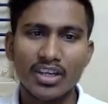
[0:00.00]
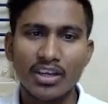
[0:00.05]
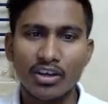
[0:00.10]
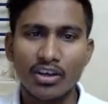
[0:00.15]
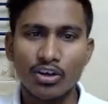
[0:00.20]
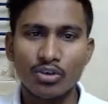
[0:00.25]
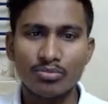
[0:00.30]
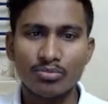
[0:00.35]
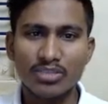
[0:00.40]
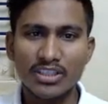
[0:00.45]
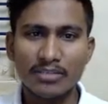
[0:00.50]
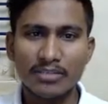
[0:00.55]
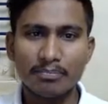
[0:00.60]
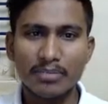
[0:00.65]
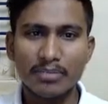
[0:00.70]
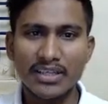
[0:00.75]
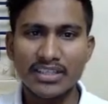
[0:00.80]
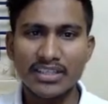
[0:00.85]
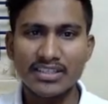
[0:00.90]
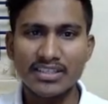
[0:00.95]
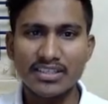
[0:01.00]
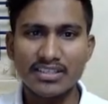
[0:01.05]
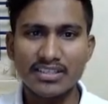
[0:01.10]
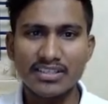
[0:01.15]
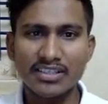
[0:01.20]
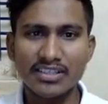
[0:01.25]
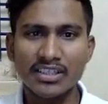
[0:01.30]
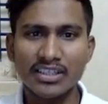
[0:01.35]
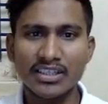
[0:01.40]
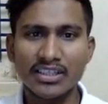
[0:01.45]
How many pens
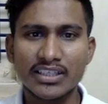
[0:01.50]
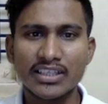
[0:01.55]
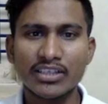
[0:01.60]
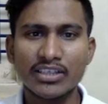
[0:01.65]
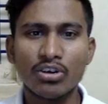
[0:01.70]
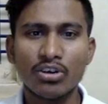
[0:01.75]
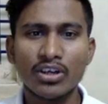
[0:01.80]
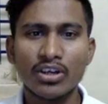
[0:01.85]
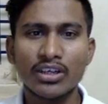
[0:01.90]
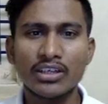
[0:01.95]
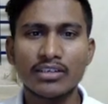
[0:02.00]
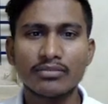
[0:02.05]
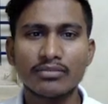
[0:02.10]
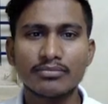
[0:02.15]
he got?